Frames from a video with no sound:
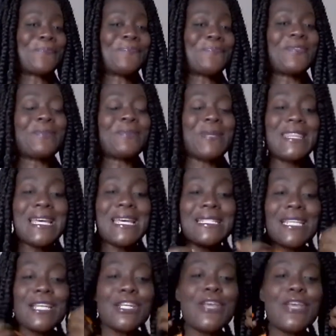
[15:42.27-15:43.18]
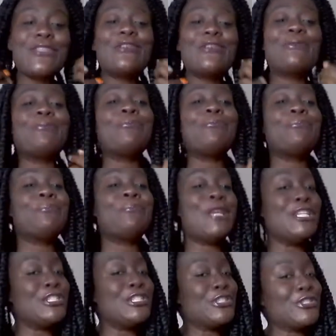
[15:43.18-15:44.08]
But that's another
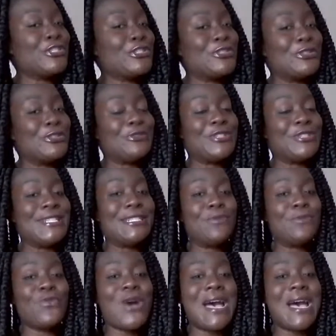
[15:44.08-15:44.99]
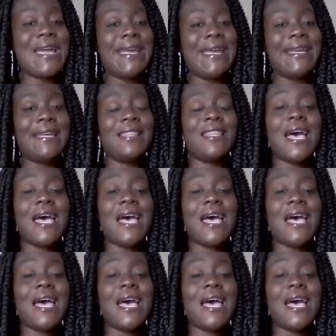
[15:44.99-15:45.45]
major reason why